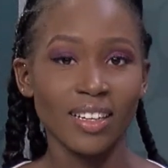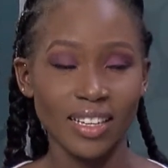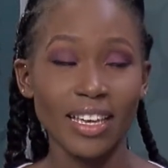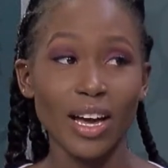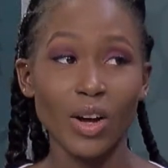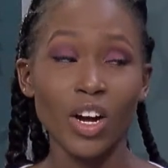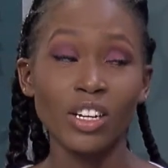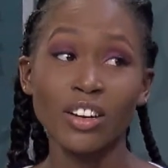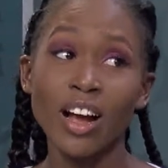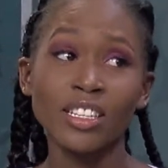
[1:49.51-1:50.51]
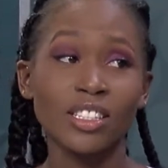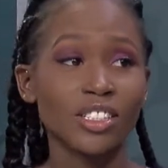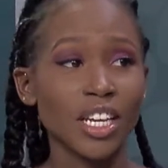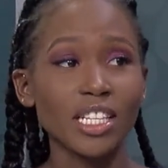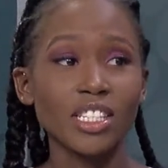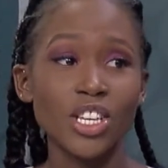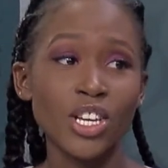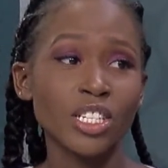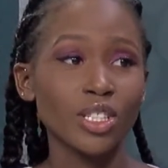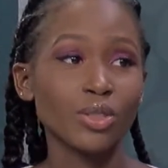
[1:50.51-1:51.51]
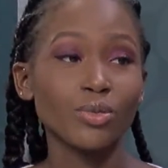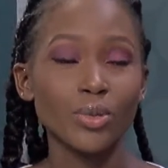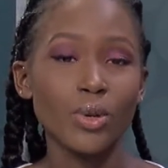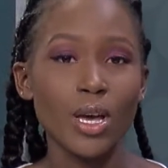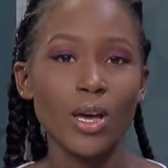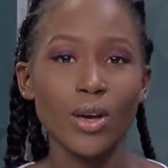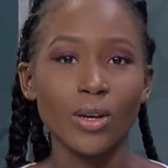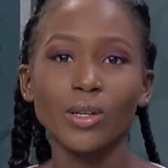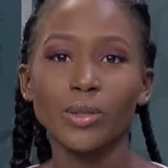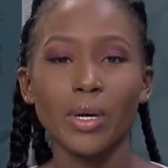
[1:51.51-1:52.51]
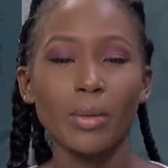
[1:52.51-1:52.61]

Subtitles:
Yeah, congrats, Jason Derulo.